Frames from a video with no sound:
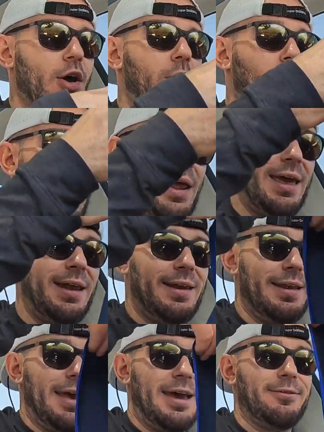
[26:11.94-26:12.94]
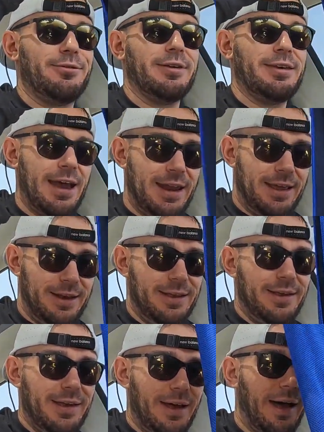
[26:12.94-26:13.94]
Wet it and forget it.
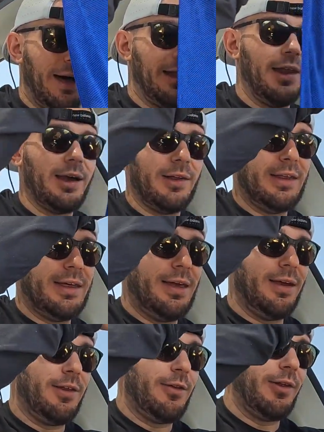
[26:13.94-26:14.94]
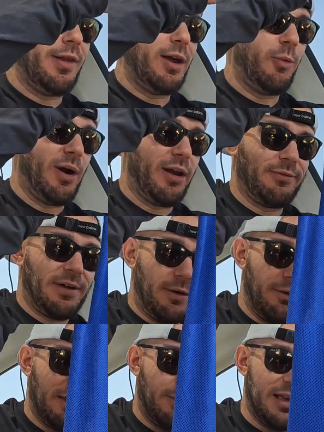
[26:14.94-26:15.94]
Luckily here there's a lot of water
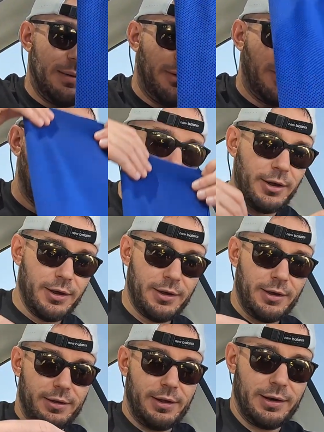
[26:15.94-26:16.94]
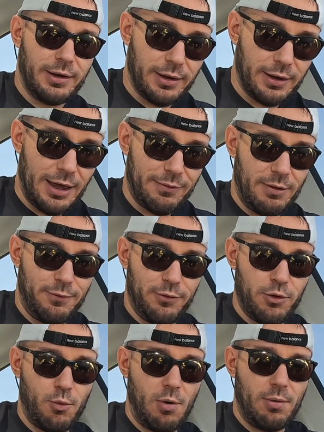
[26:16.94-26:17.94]
fountains, so I was able to kind of every
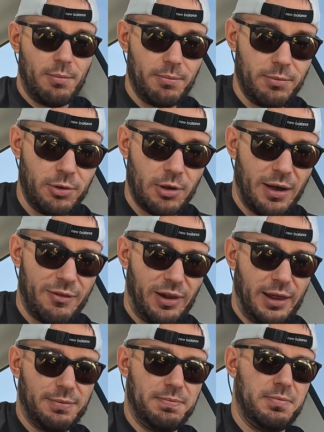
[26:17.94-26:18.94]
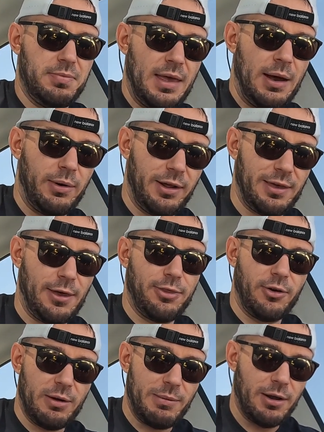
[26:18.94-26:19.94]
like, I want to say
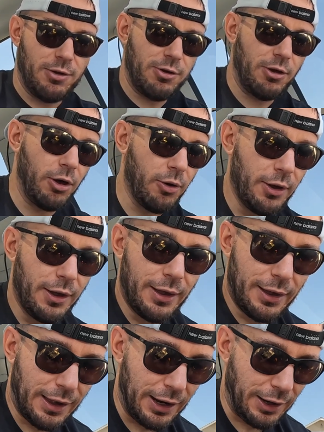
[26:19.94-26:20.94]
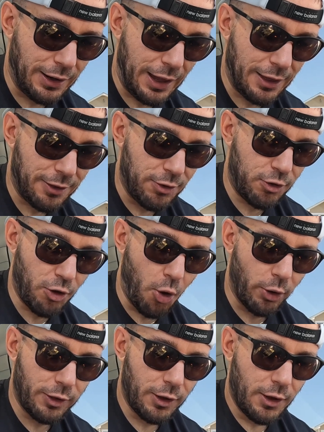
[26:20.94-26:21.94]
30 minutes or so, get it nice and
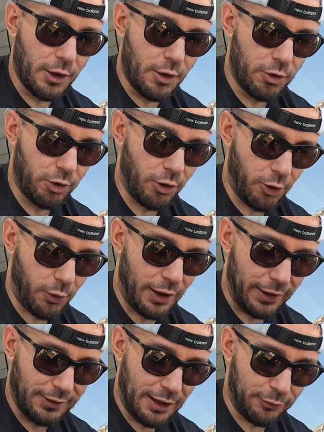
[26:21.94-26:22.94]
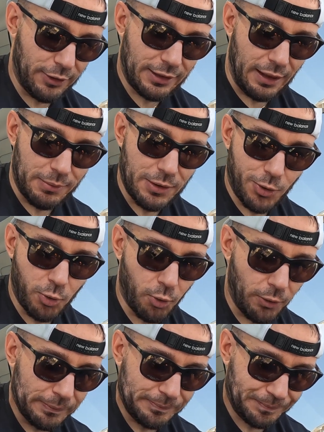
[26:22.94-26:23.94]
soaked. So definitely kept me cool,